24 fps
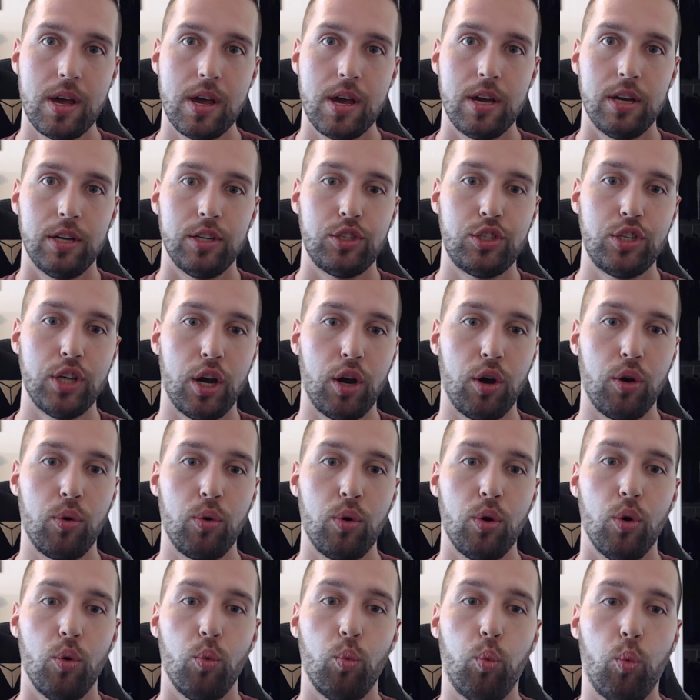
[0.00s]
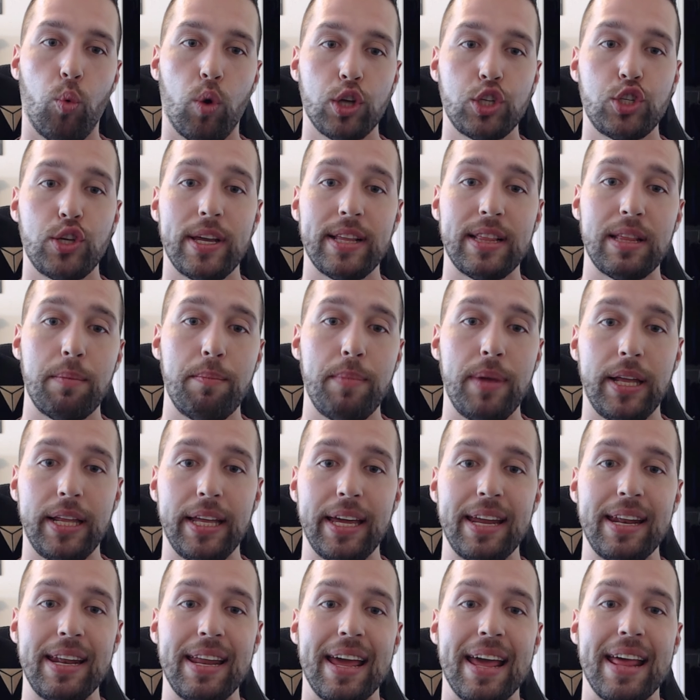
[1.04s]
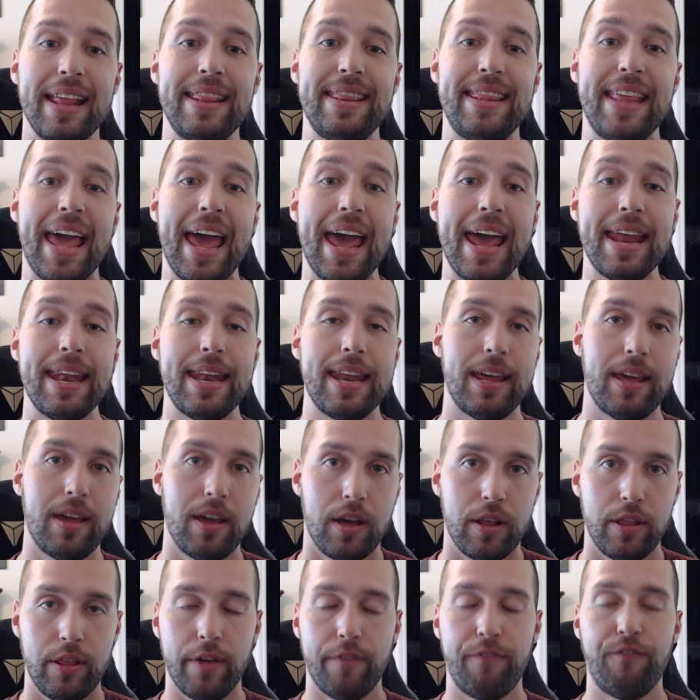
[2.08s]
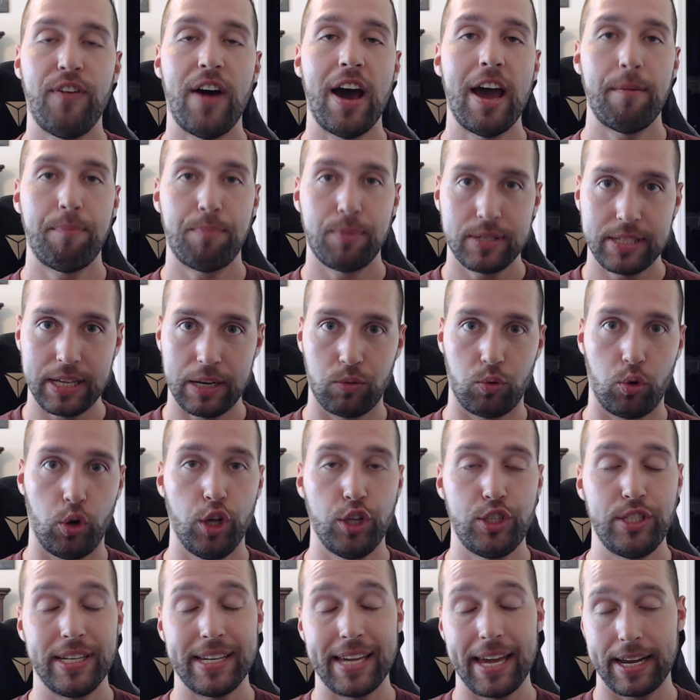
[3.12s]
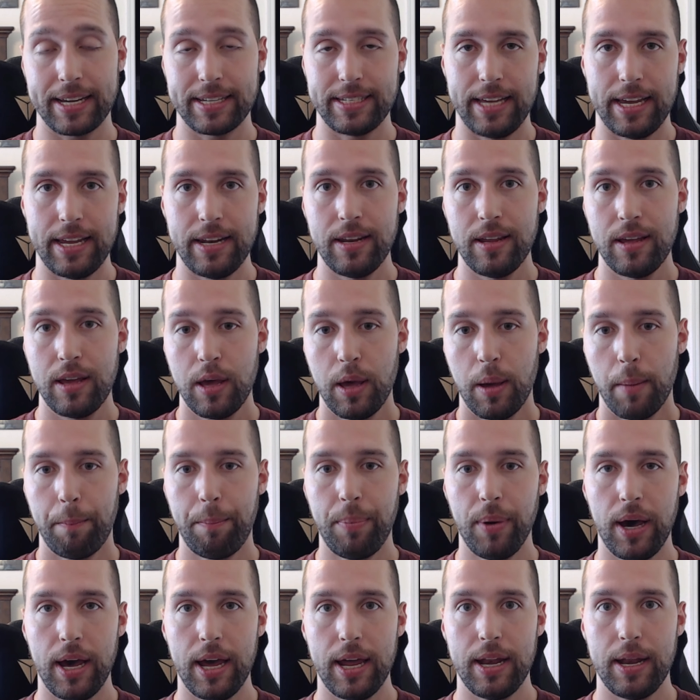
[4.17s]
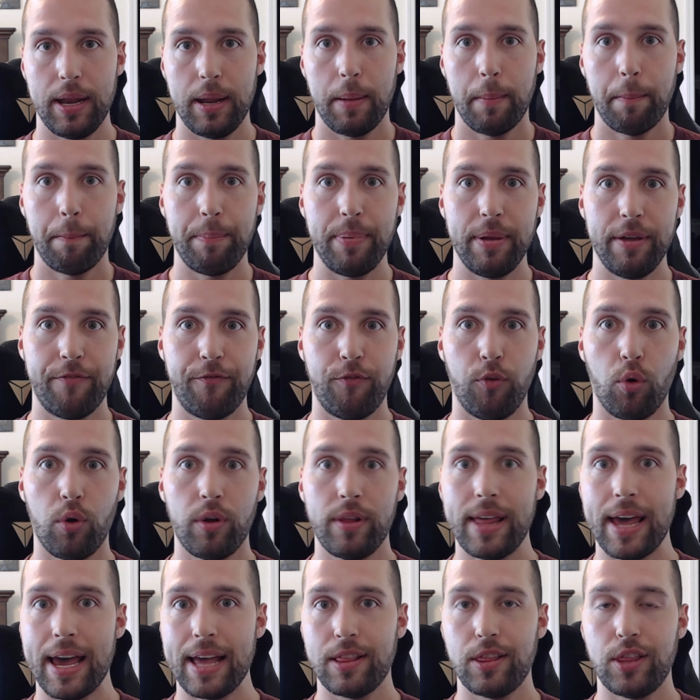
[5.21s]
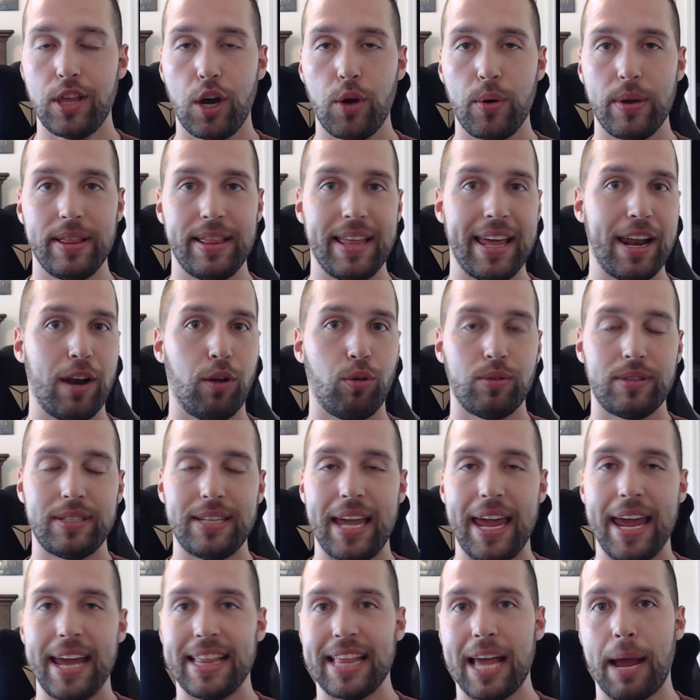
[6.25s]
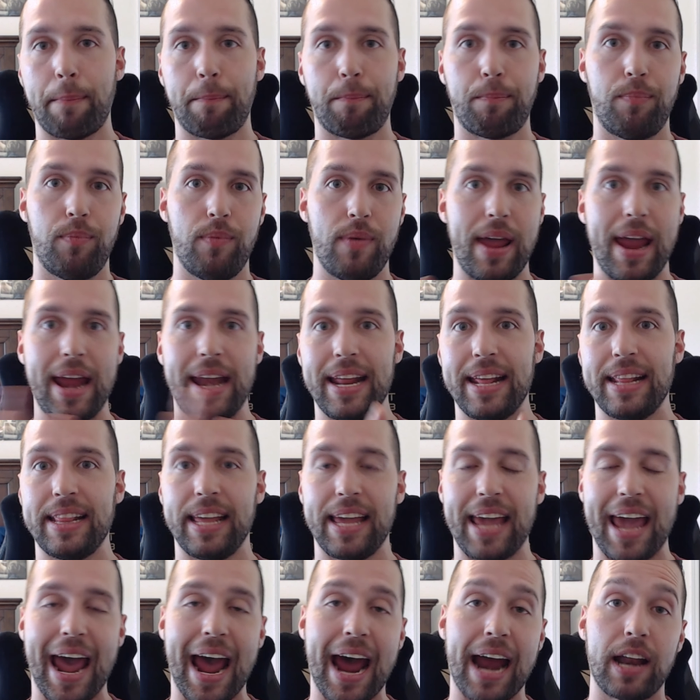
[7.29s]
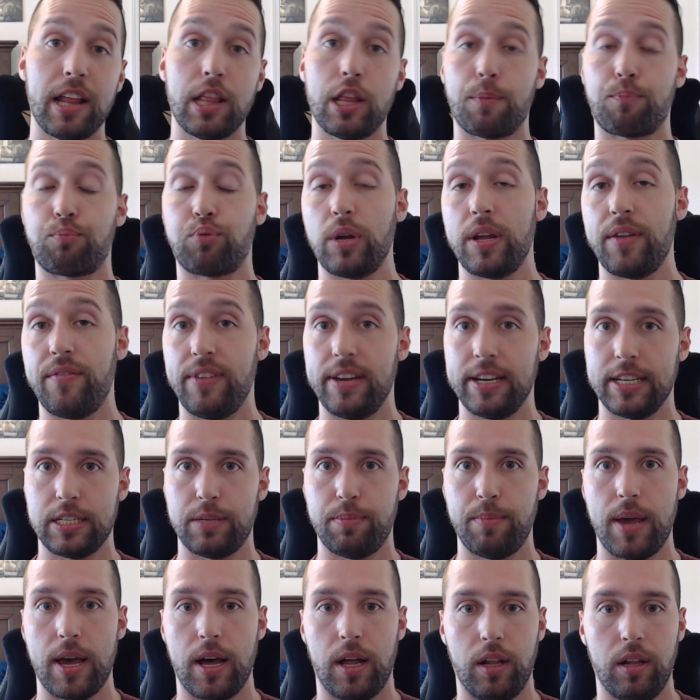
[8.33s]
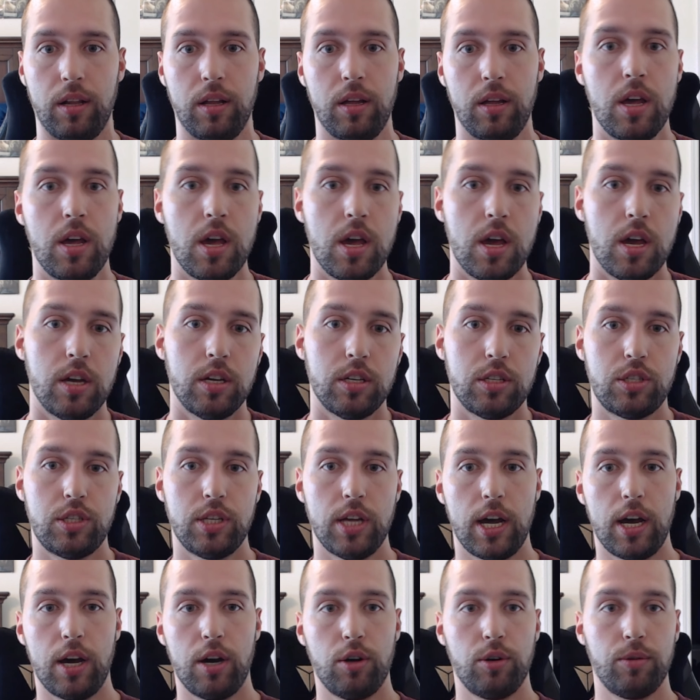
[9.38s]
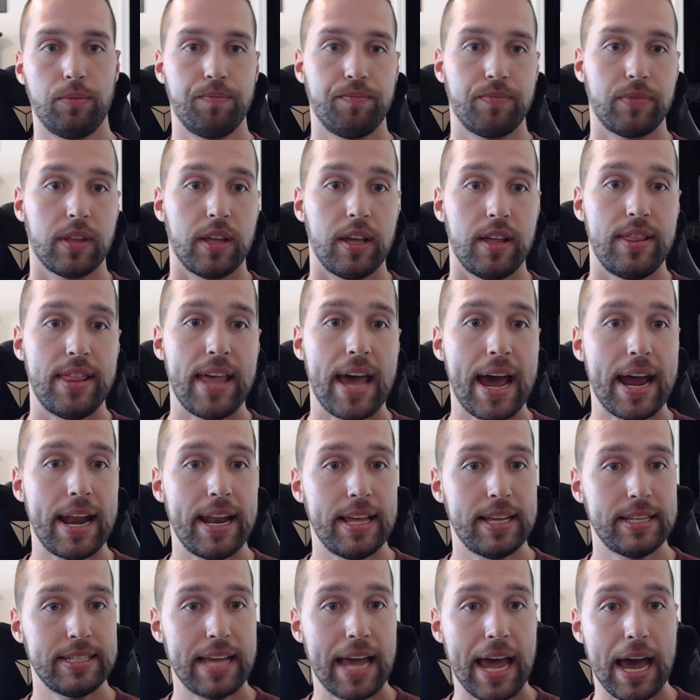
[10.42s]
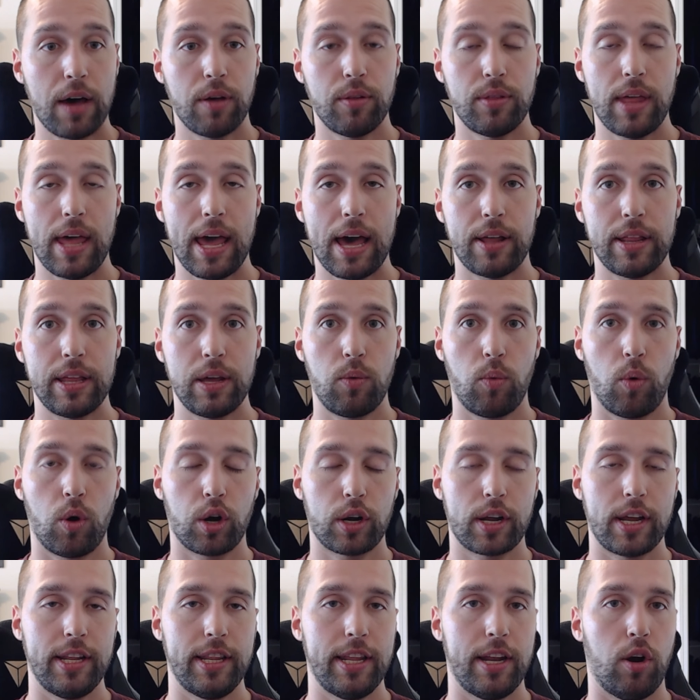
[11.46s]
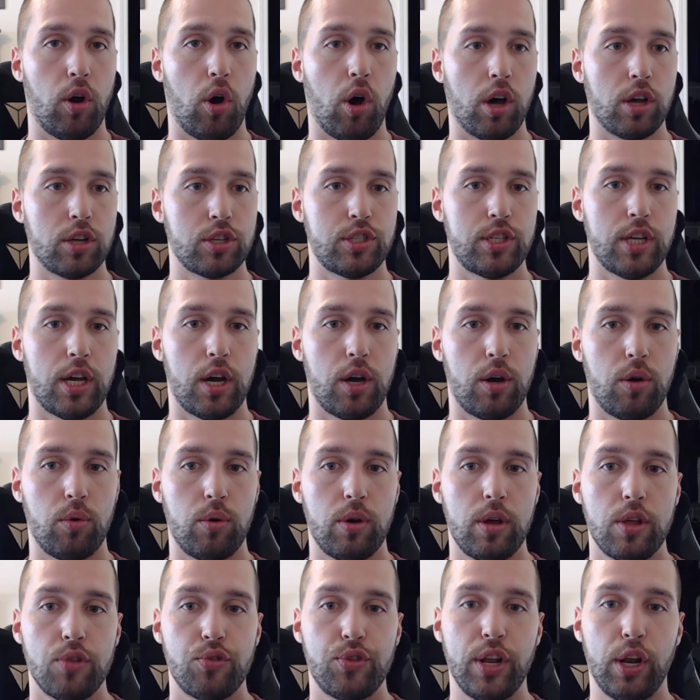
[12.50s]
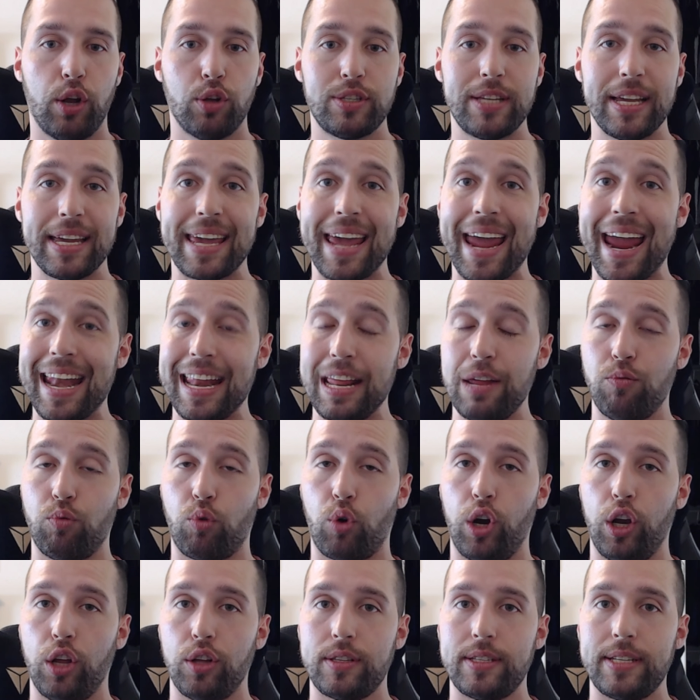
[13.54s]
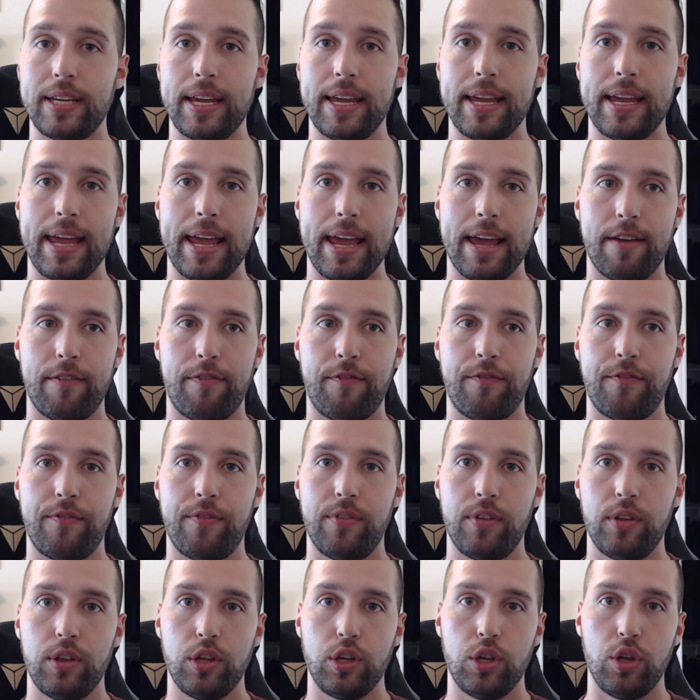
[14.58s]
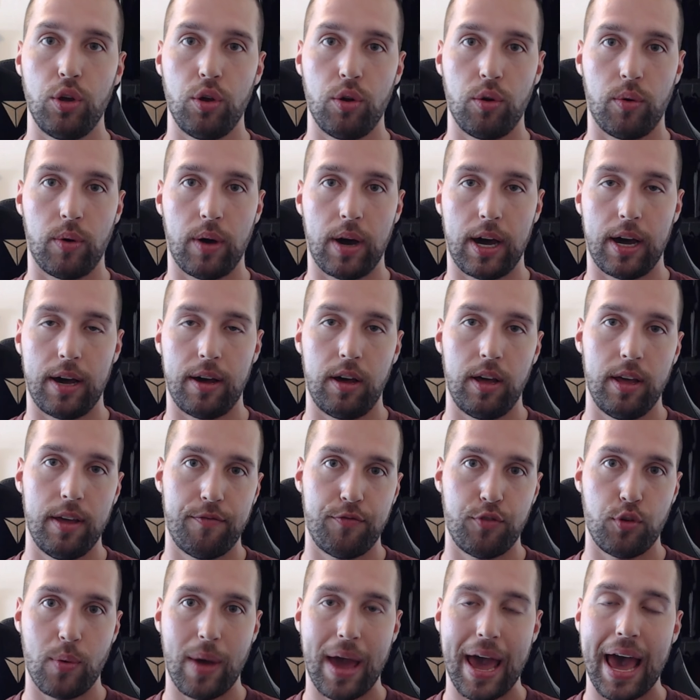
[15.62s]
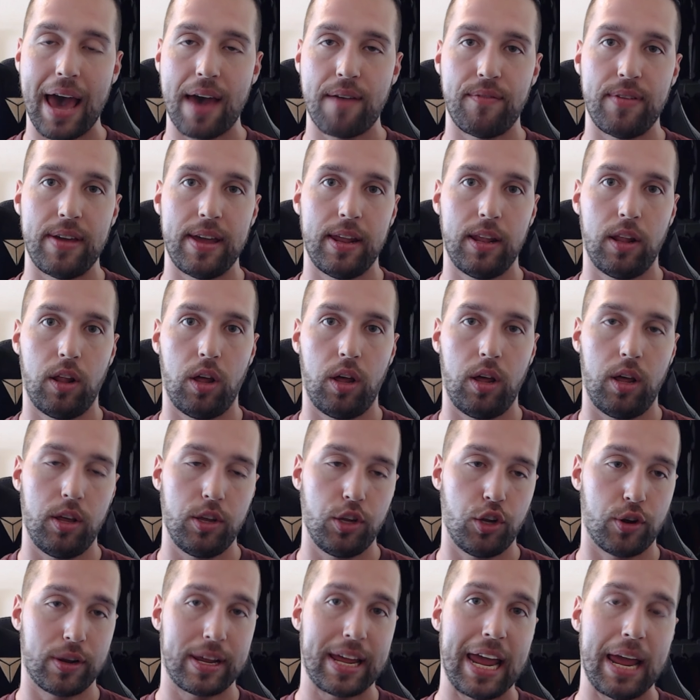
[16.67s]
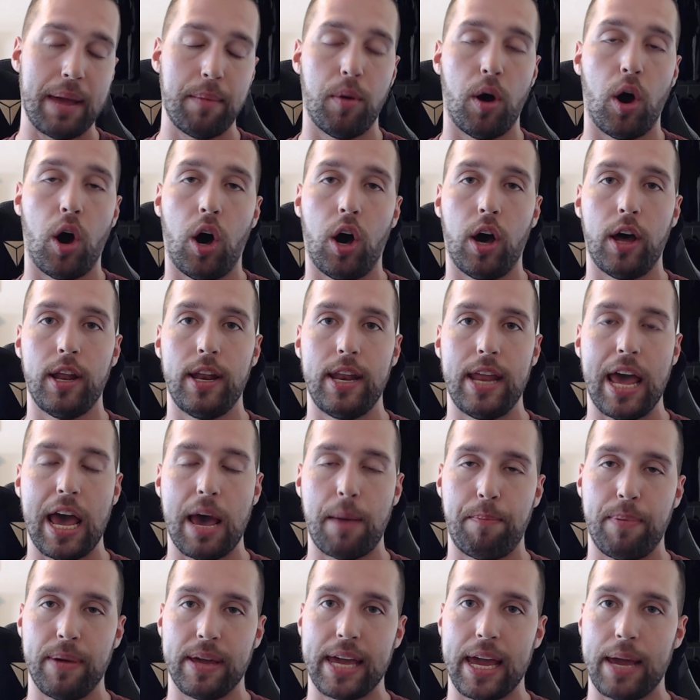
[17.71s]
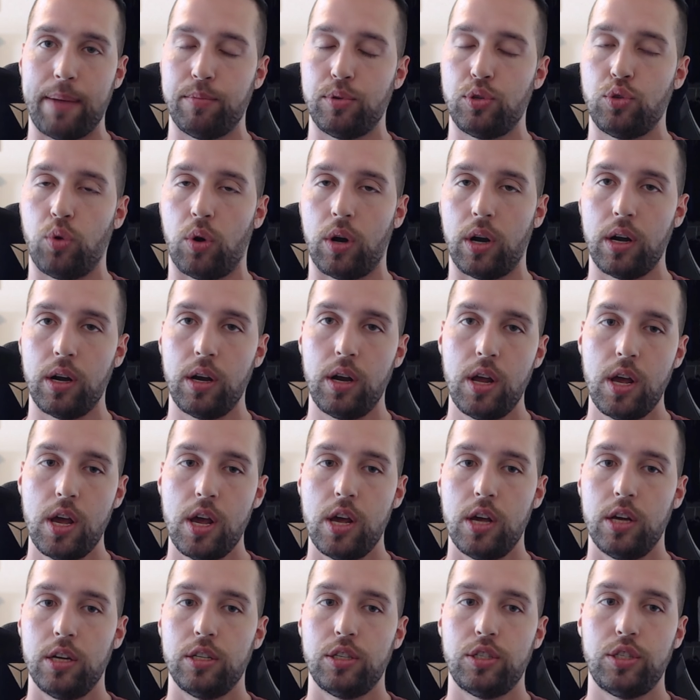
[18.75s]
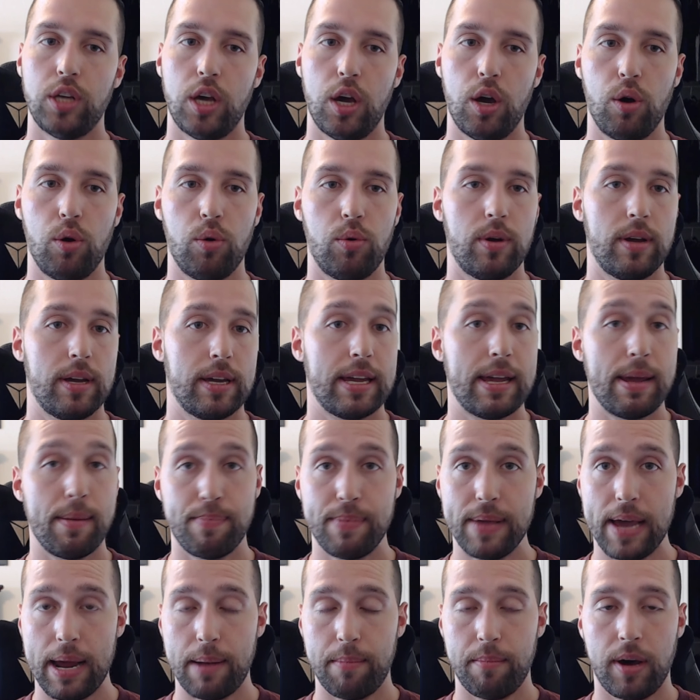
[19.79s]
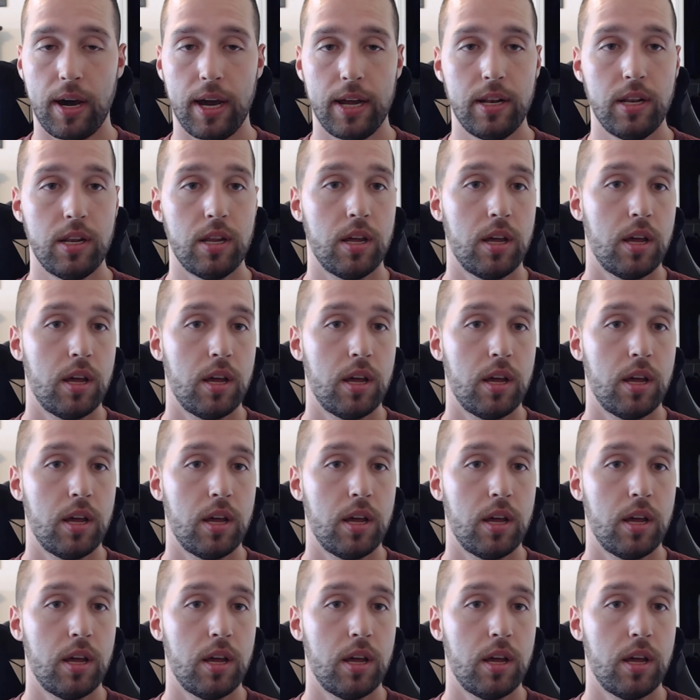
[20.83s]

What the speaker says: So, once you hit the million, then the 5% royalty kicks in. But before that, though, they don't take that anything out of the previous mill. So that is how they work. And then also, they don't take any royalty if you have your game on Epic Game Store. So keep that in mind.